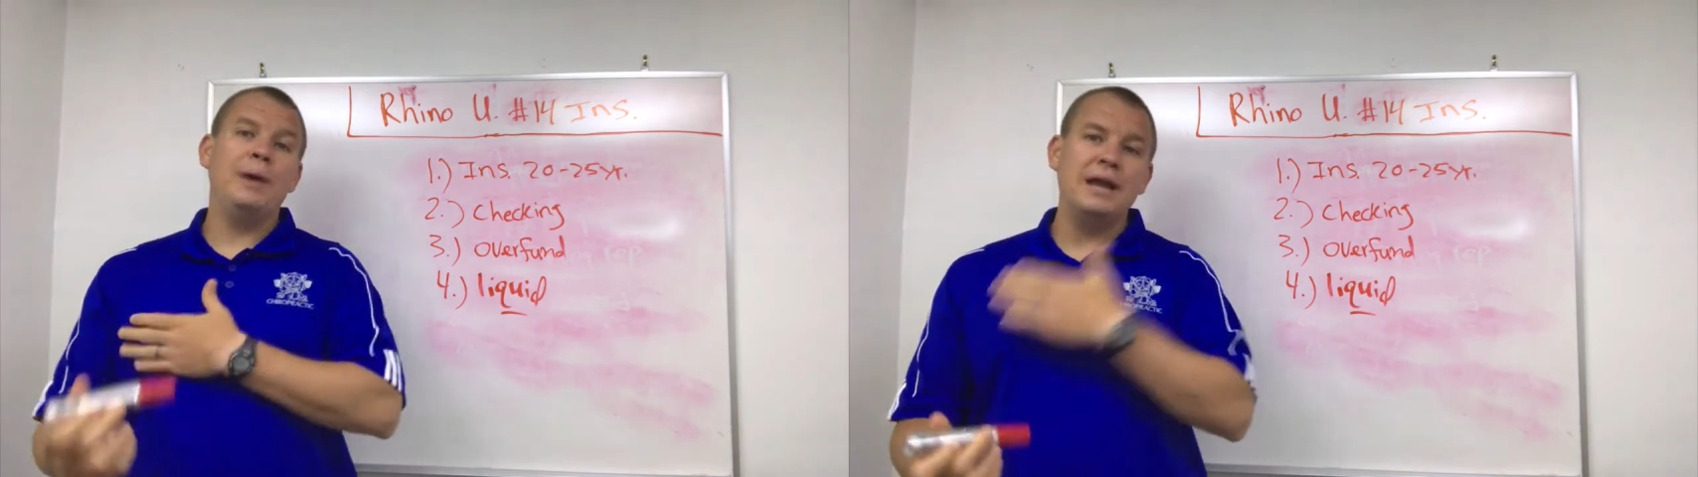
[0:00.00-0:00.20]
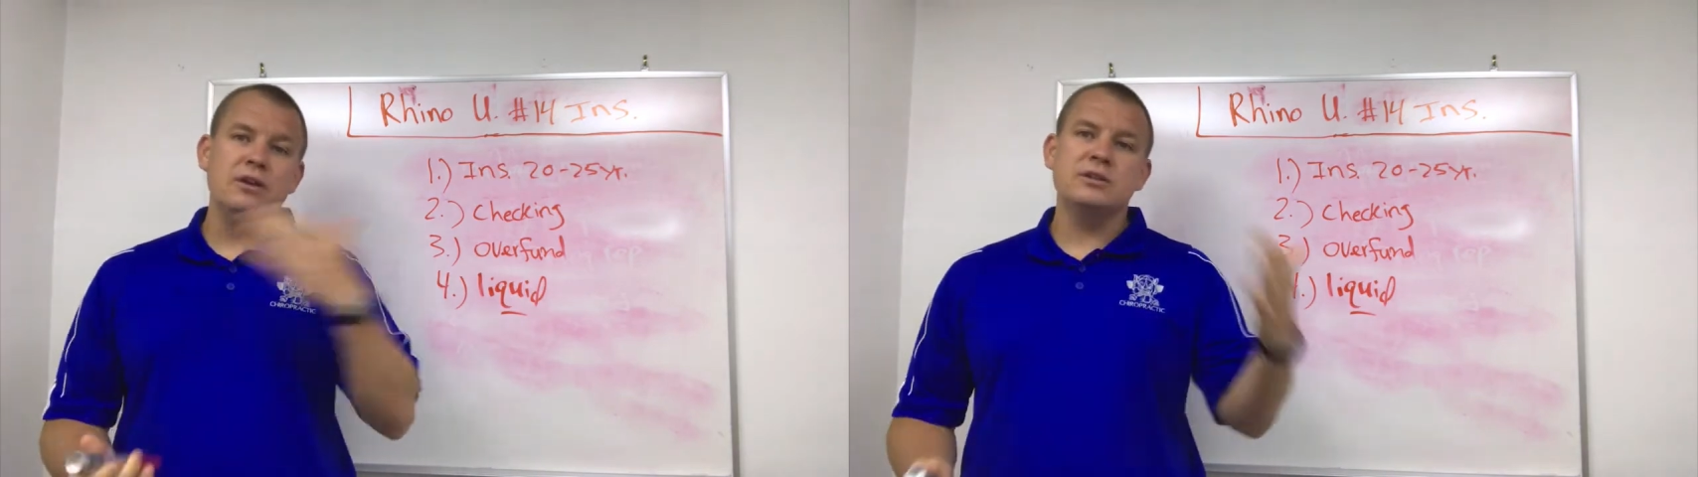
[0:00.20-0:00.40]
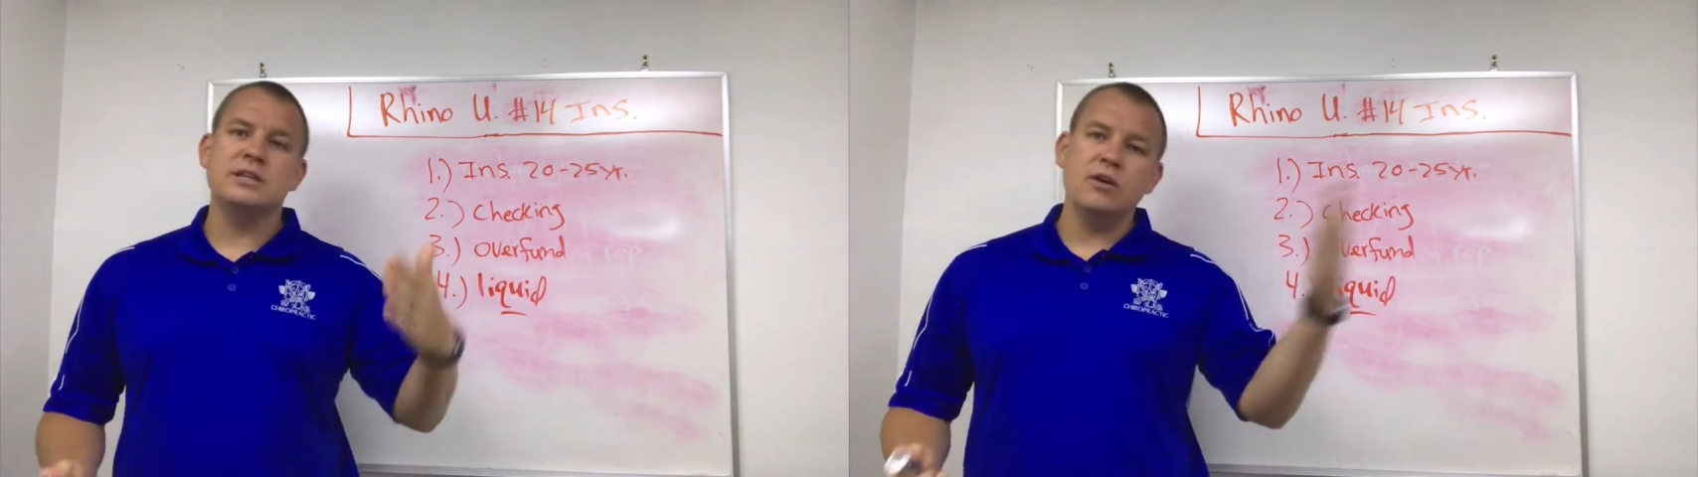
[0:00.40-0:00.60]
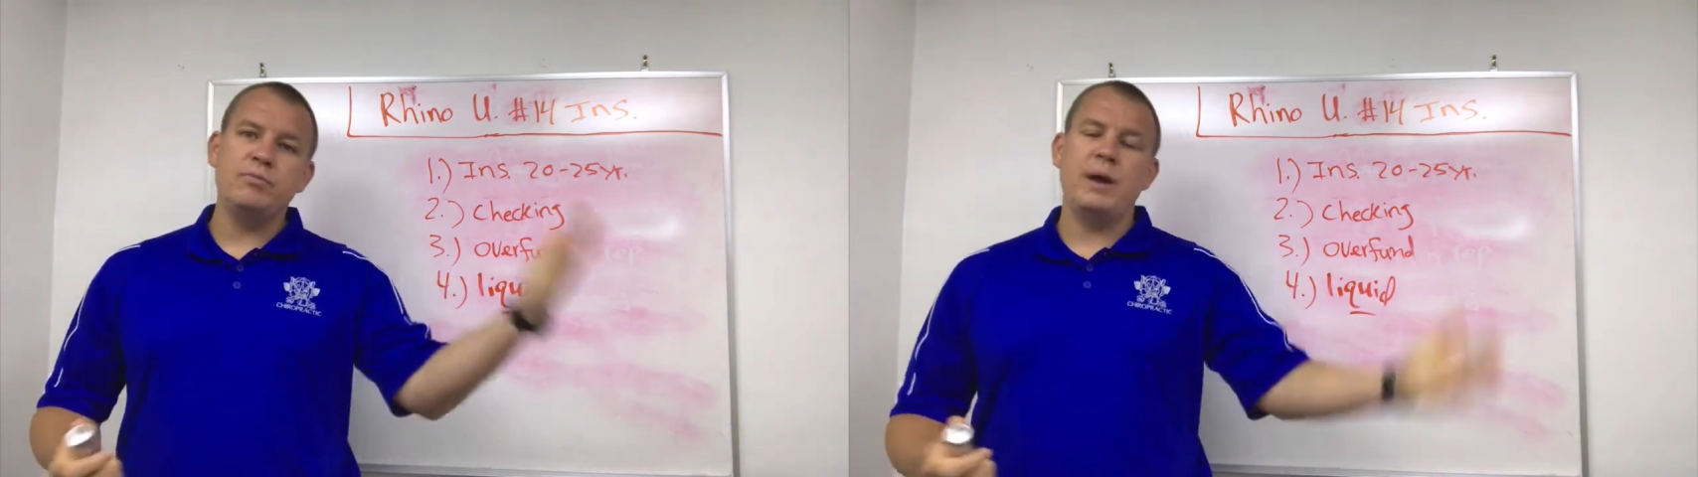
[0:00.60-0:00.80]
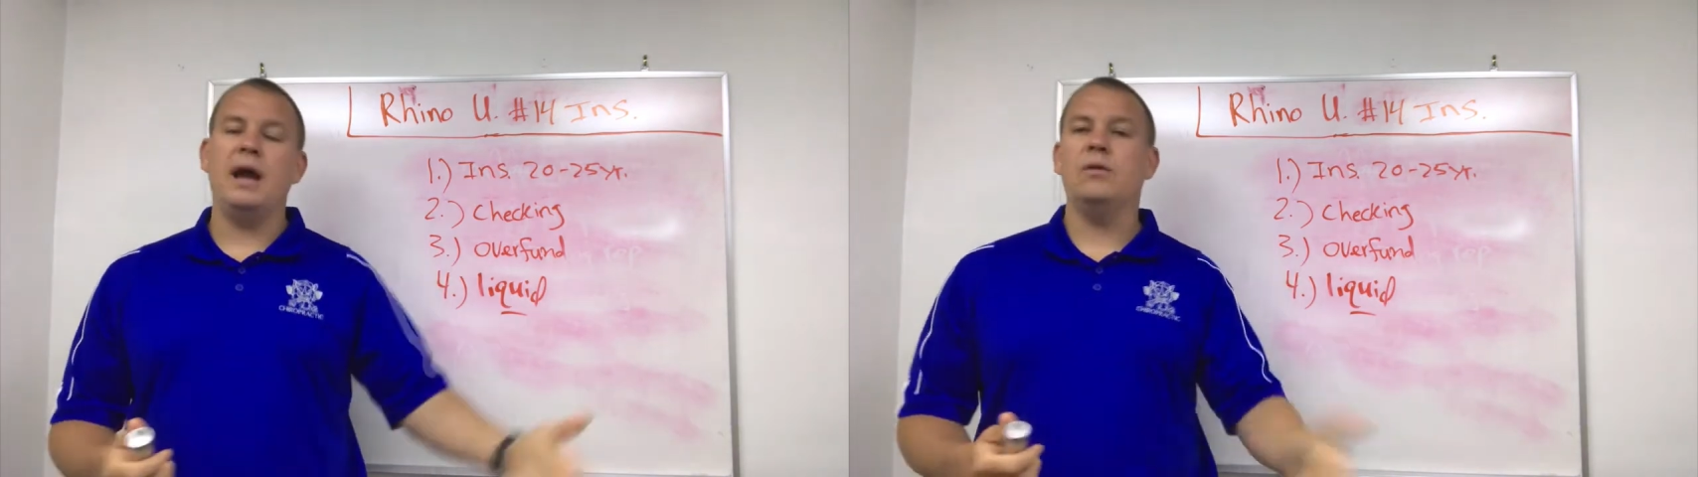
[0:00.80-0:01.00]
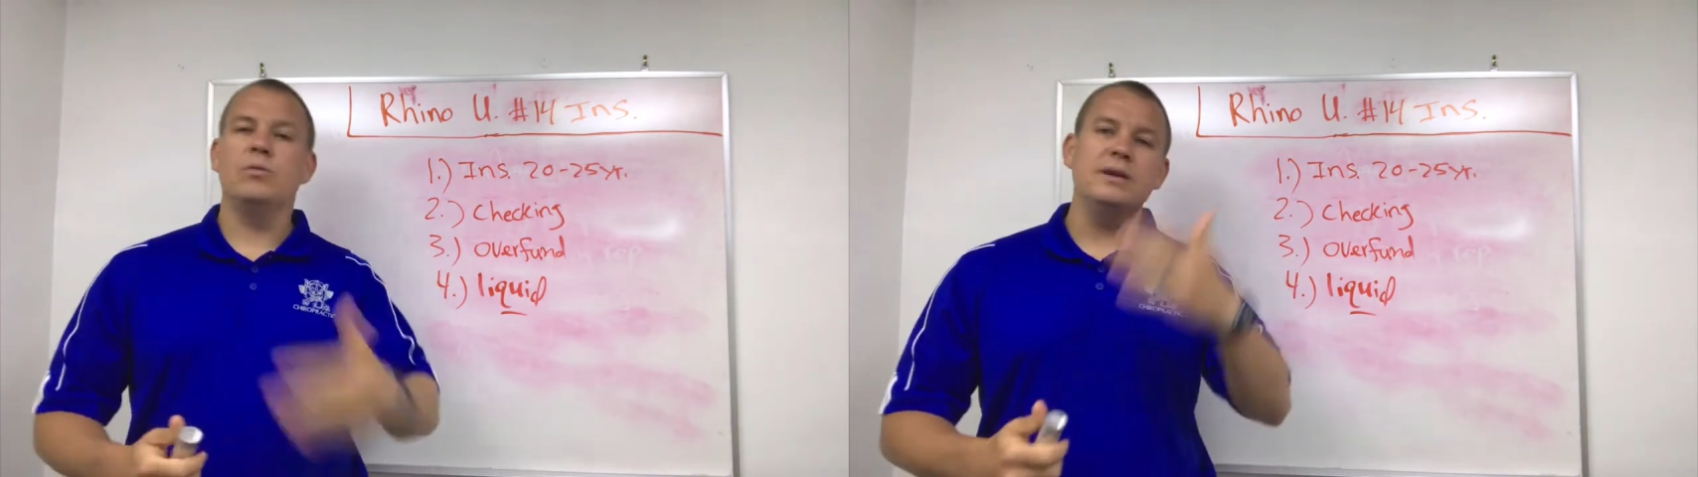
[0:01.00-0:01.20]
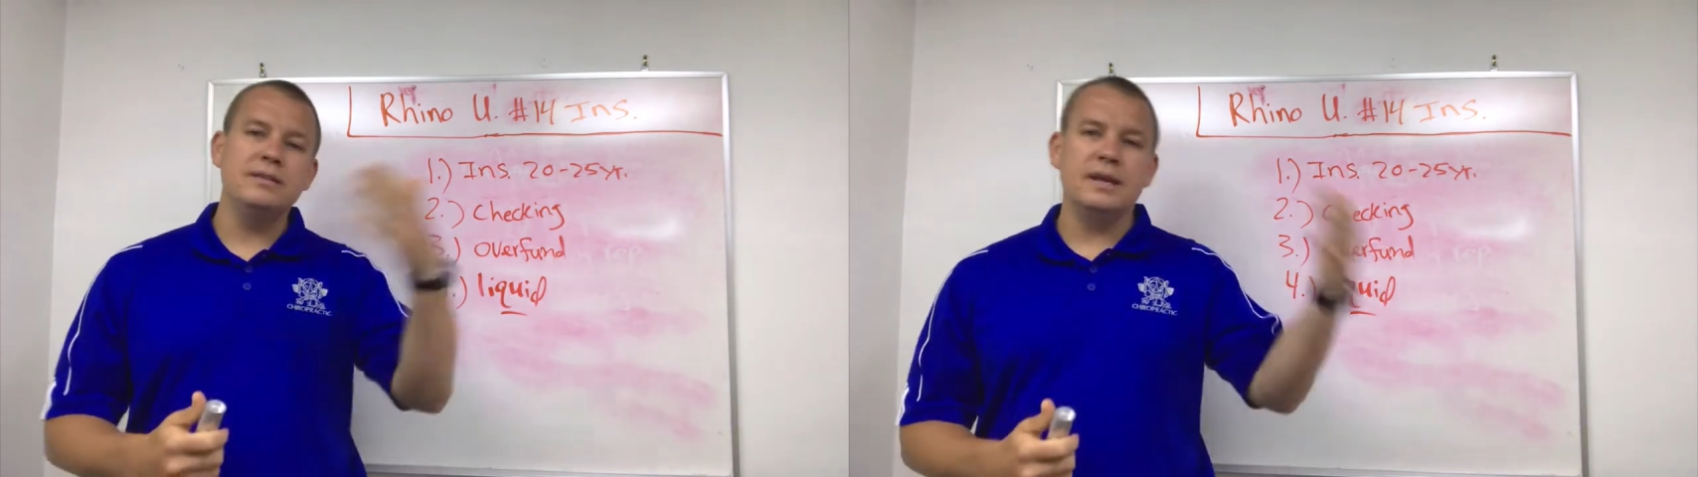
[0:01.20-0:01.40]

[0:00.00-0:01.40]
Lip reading: pay yourself back with